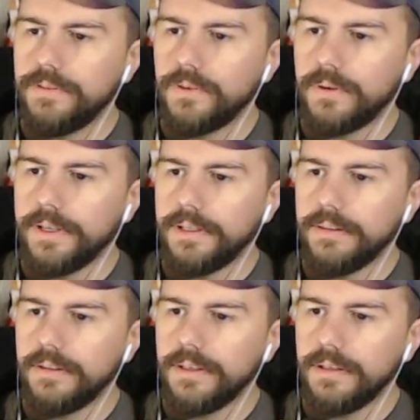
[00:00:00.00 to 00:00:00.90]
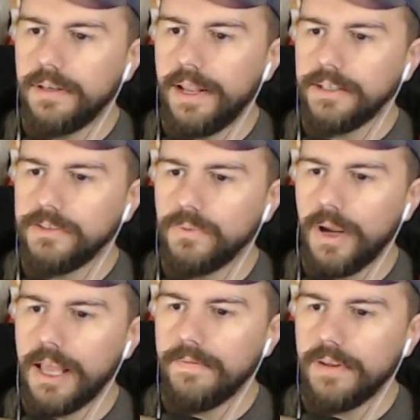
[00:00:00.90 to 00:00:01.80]
during the next
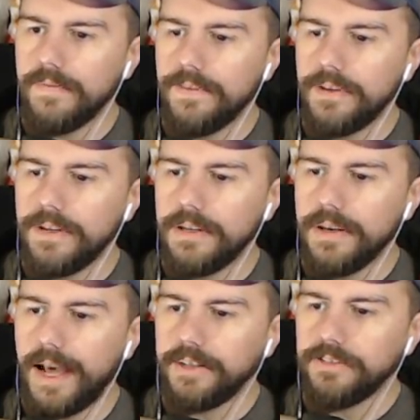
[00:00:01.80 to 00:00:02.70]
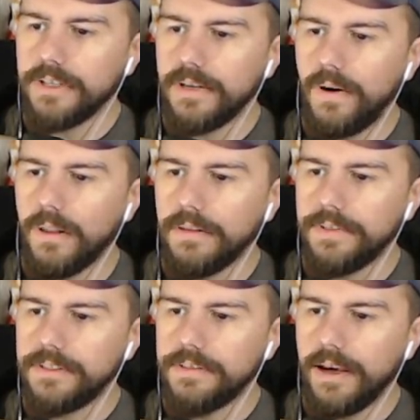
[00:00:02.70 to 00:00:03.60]
wave if you didn't actually get all of
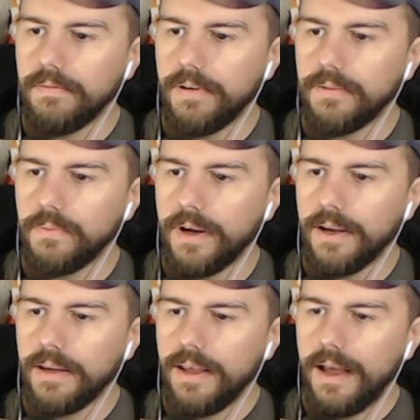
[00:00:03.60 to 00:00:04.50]
these down right away.